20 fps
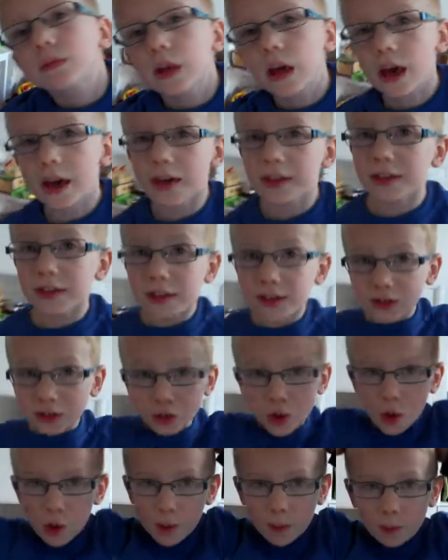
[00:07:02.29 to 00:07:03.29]
At the
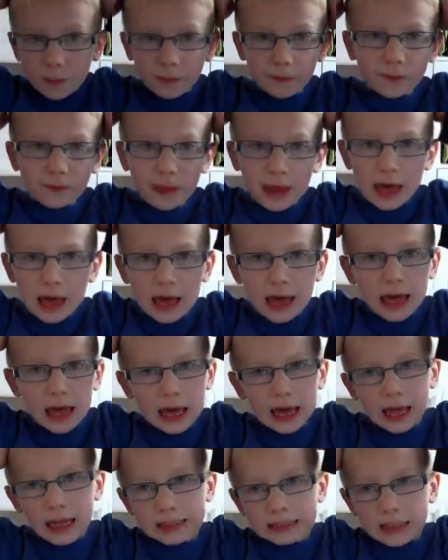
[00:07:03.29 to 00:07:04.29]
top of their
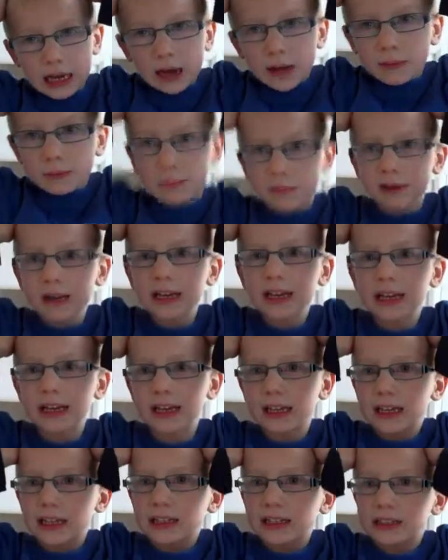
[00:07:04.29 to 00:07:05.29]
head, and
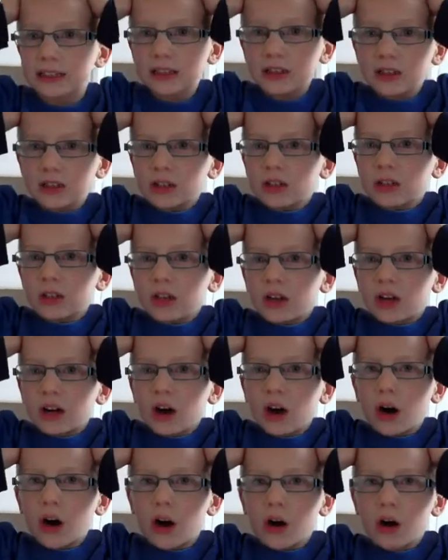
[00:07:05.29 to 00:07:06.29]
ears
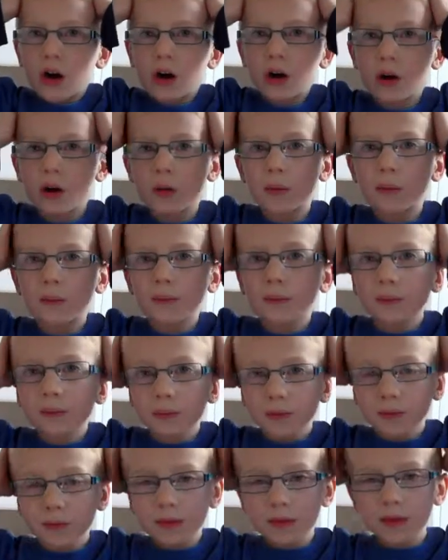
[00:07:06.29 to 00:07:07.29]
are
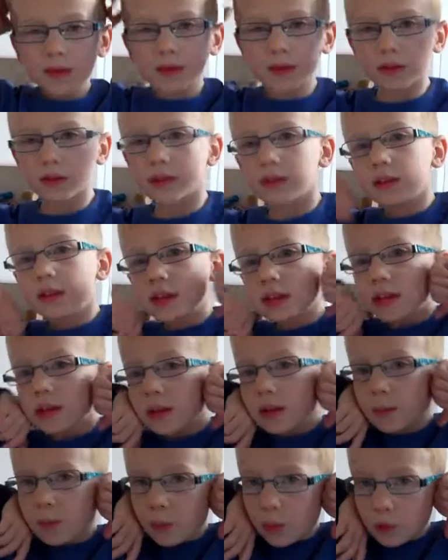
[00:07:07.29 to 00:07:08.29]
near the
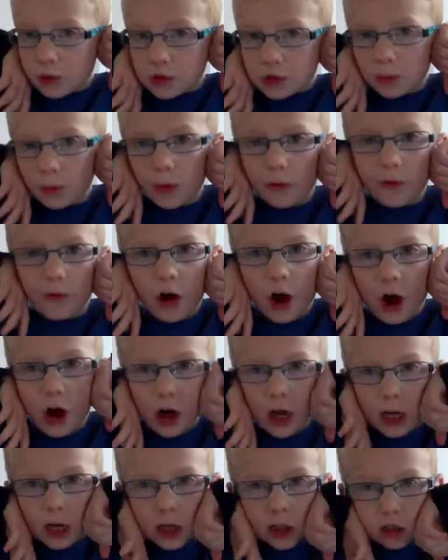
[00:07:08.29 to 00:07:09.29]
bottom of our
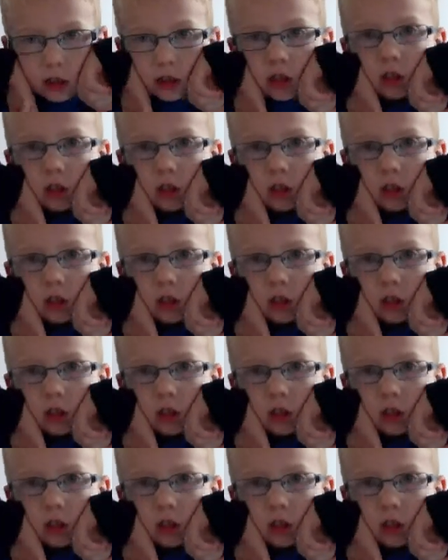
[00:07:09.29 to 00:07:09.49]
head.